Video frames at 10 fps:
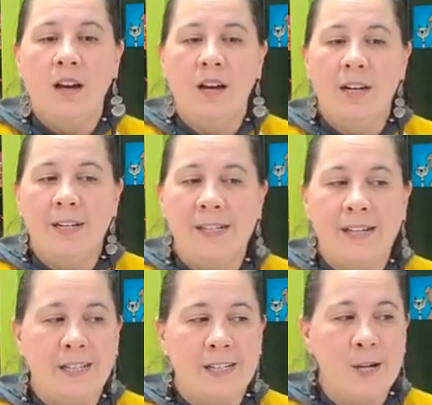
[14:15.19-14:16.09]

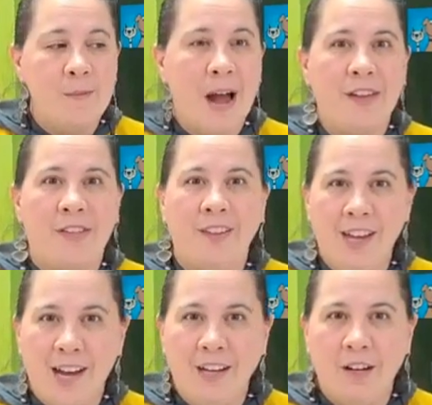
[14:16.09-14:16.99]
Um, I think
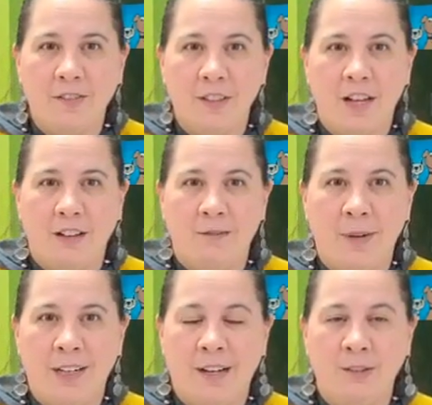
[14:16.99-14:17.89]
that kind of covers all of
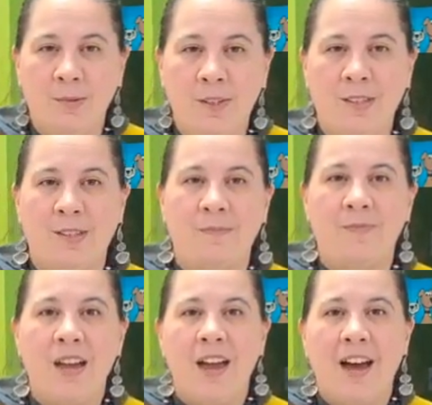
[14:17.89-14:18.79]
my announcements.
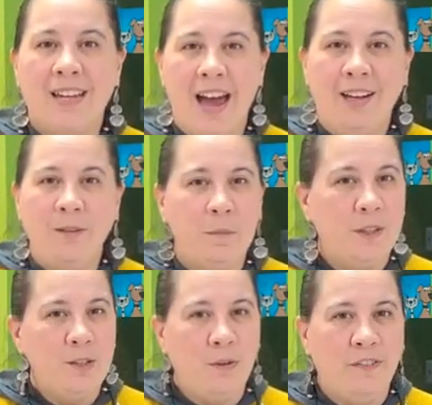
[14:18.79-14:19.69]
Again,
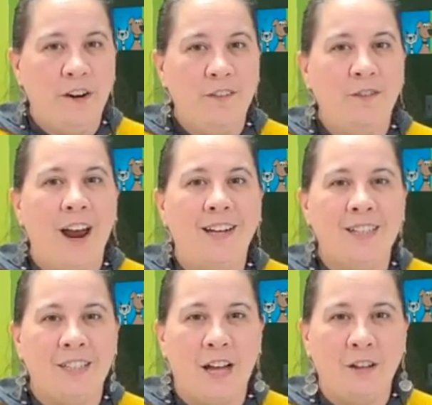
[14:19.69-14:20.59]
please refer a friend,
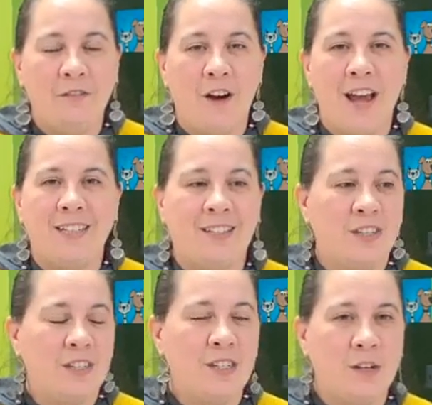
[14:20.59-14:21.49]
tell a friend.
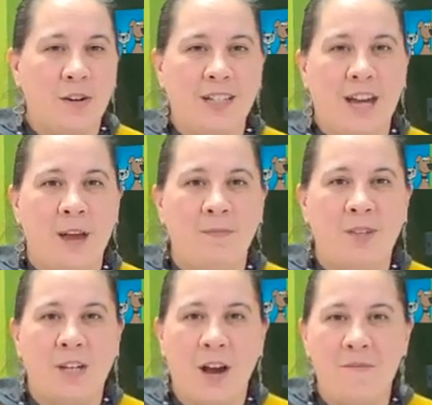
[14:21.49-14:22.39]
This is a great time
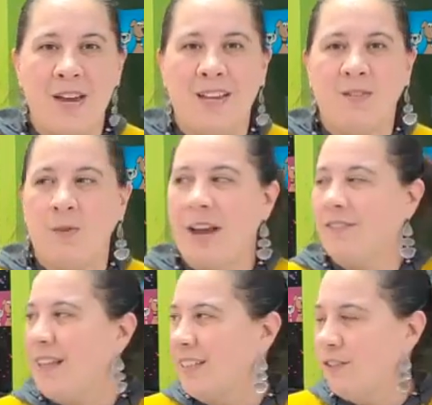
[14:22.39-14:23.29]
to come in. We have
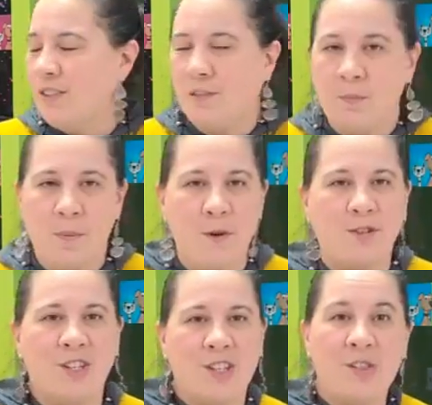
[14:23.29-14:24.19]
lots of different
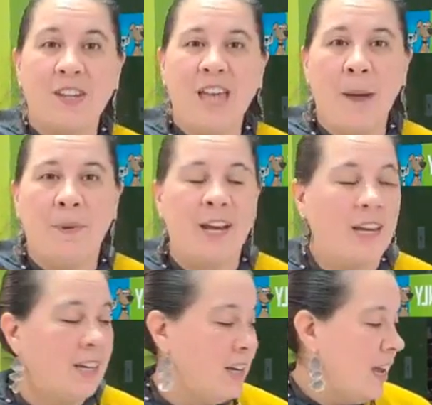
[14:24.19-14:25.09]
promotions and things happening.